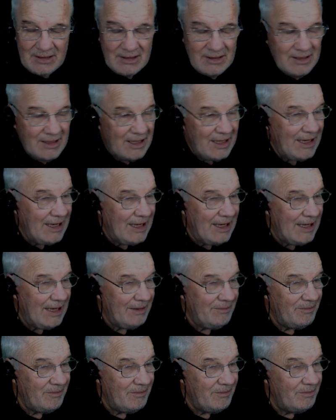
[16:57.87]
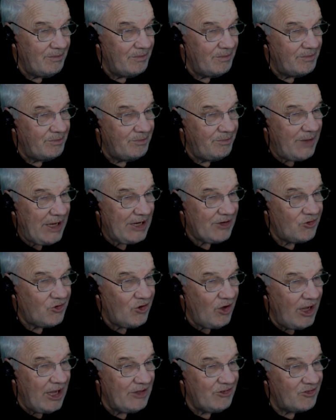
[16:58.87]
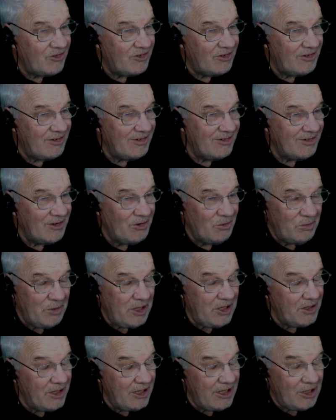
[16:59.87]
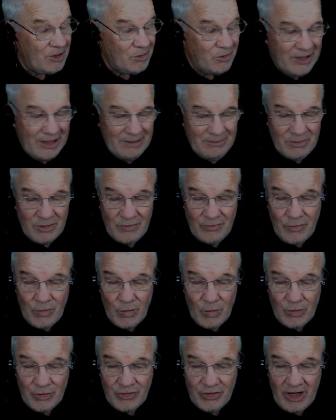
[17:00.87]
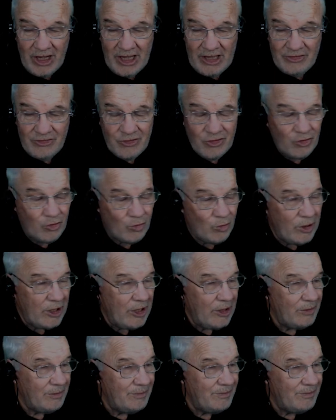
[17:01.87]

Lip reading: Back sights, there'll be the equal number of foresights as well.